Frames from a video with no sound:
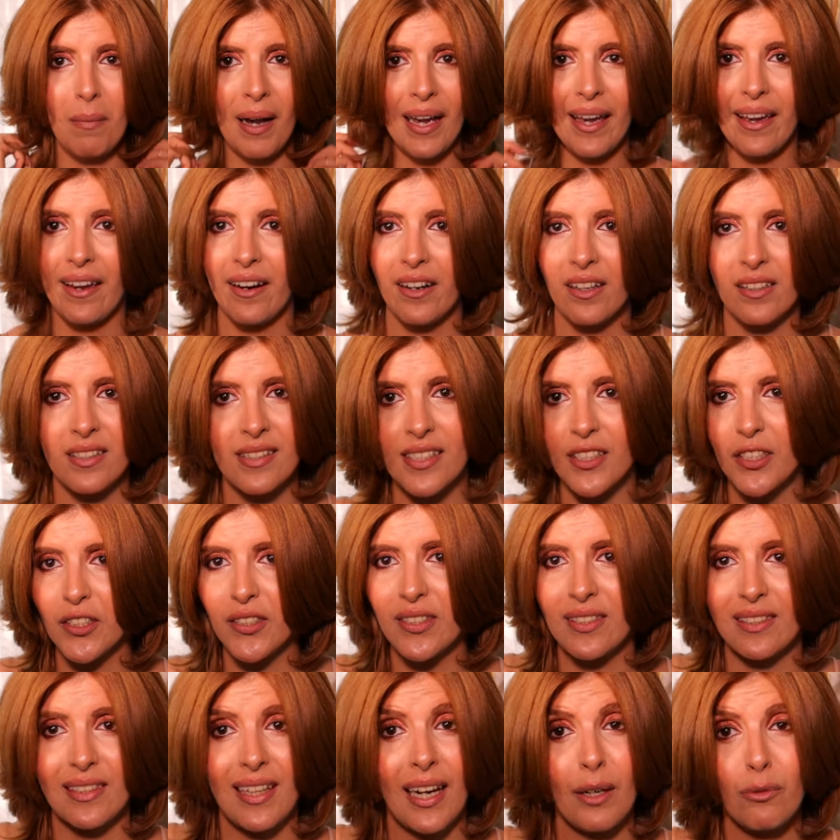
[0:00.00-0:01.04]
my hair
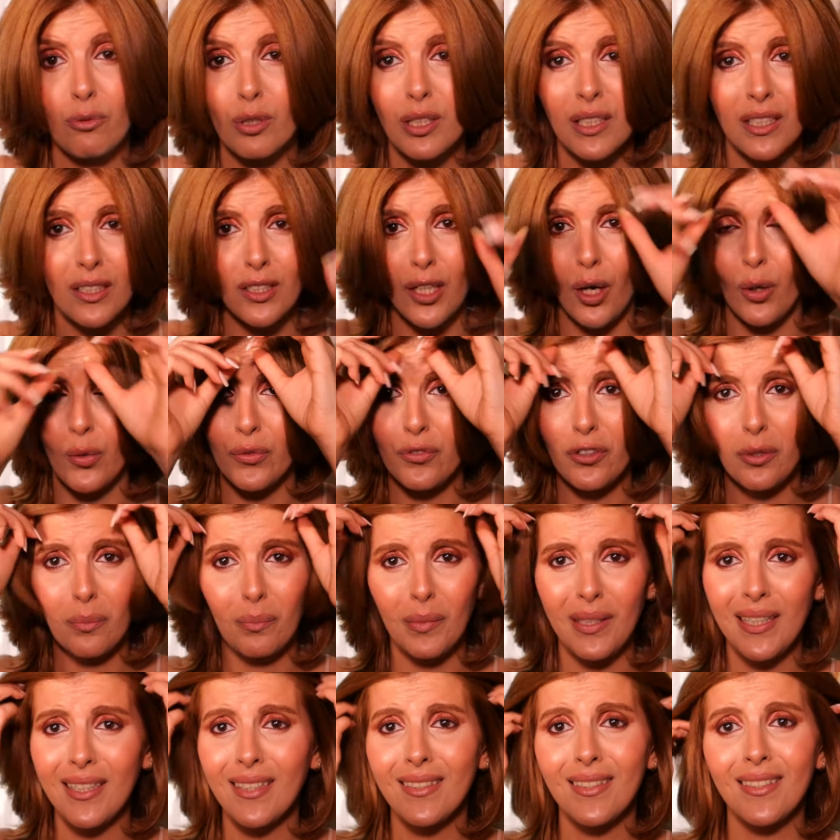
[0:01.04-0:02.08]
seriously. I really don't. For
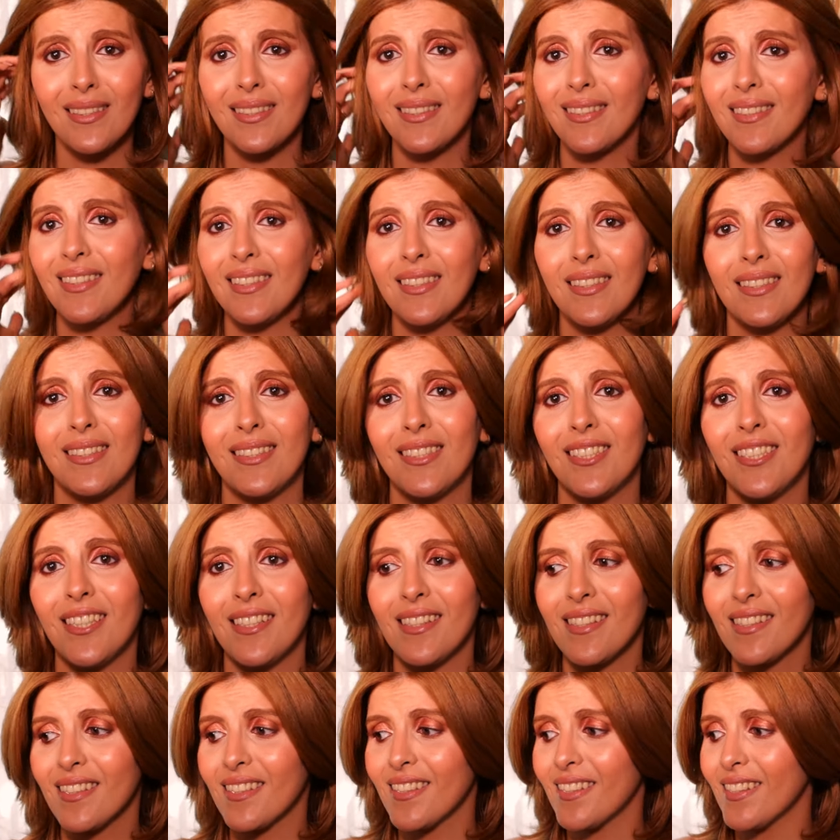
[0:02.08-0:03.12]
me, it's
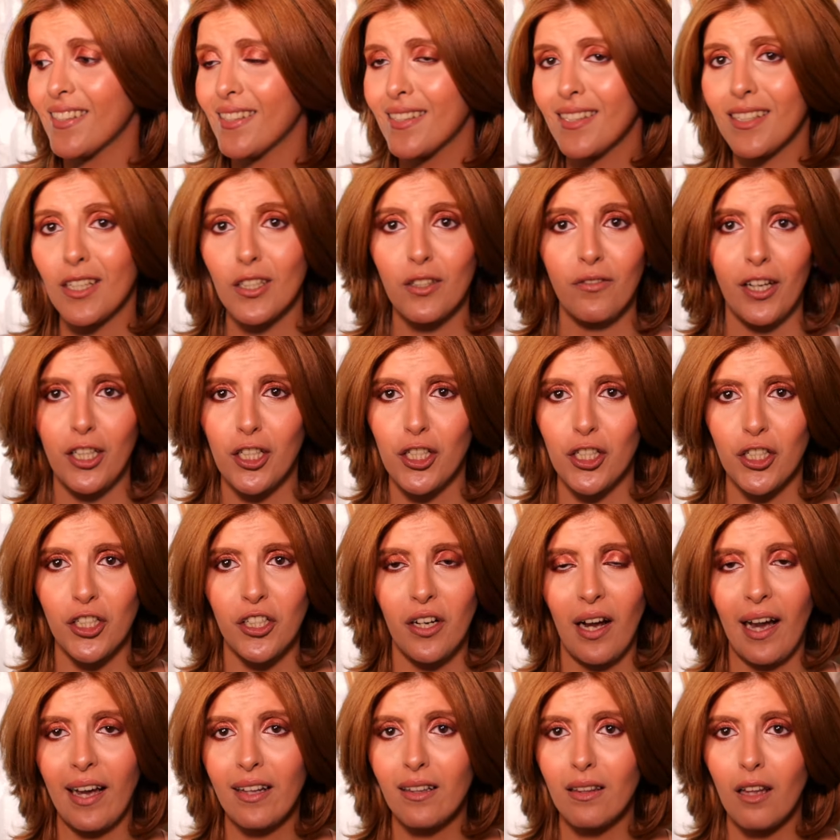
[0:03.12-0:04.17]
an adventure.
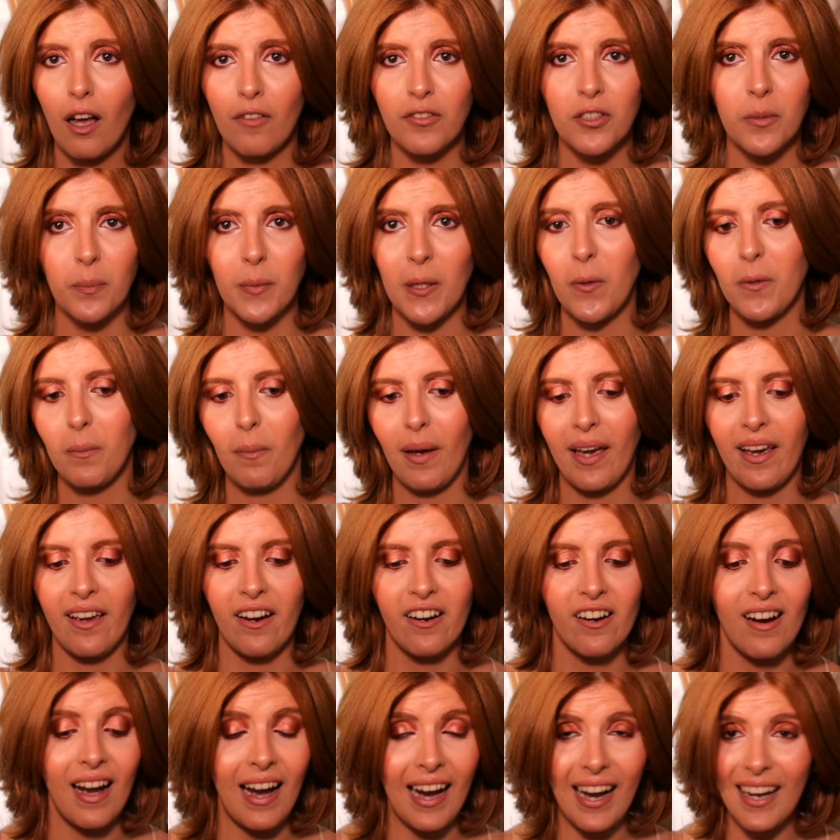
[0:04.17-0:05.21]
I love to play with my
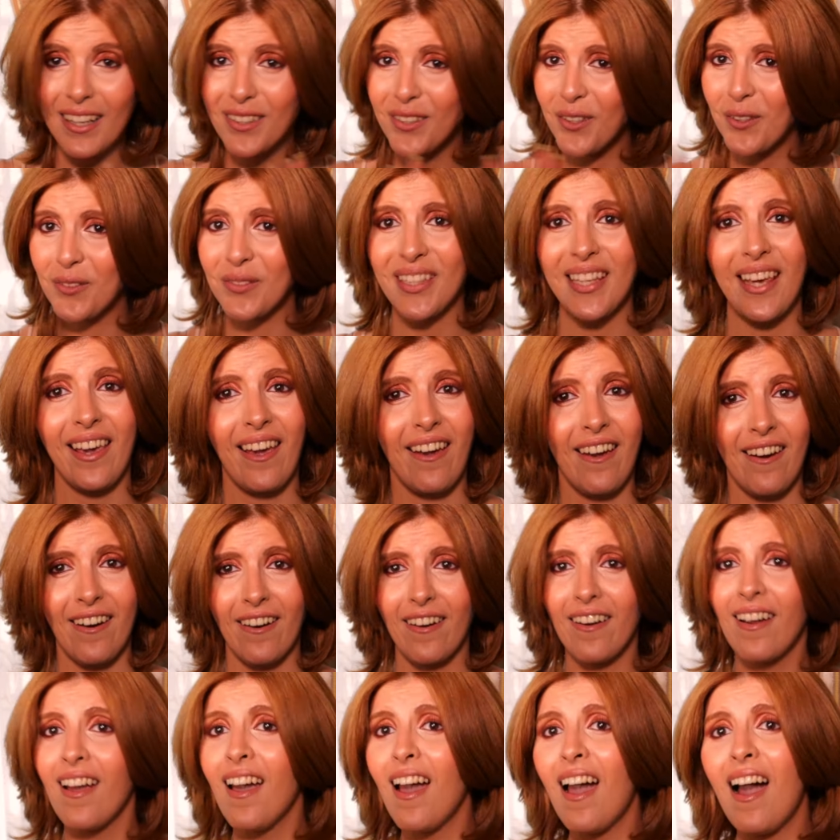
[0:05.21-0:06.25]
hair. I don't
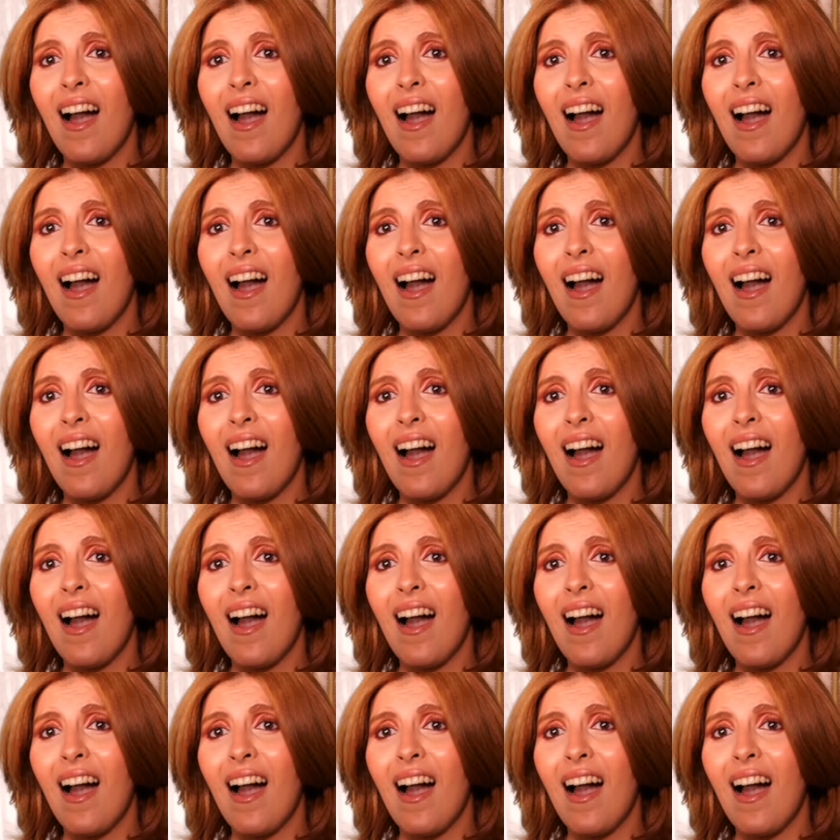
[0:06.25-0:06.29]
care.